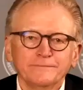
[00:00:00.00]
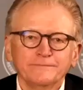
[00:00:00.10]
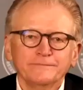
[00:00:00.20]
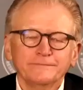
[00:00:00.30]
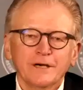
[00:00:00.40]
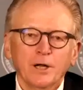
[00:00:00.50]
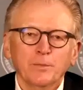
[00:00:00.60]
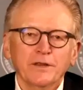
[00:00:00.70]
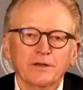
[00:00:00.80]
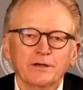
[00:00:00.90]
It's going
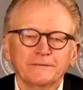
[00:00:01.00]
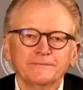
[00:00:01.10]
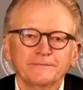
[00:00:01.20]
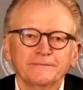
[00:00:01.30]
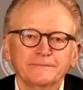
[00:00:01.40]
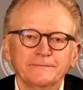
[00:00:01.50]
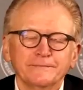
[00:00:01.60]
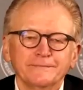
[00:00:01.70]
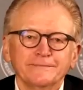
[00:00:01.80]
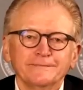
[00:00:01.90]
to be a blast.
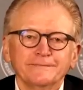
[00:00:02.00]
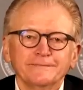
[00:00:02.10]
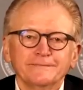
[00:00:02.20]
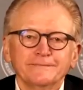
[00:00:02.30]
It's going to be a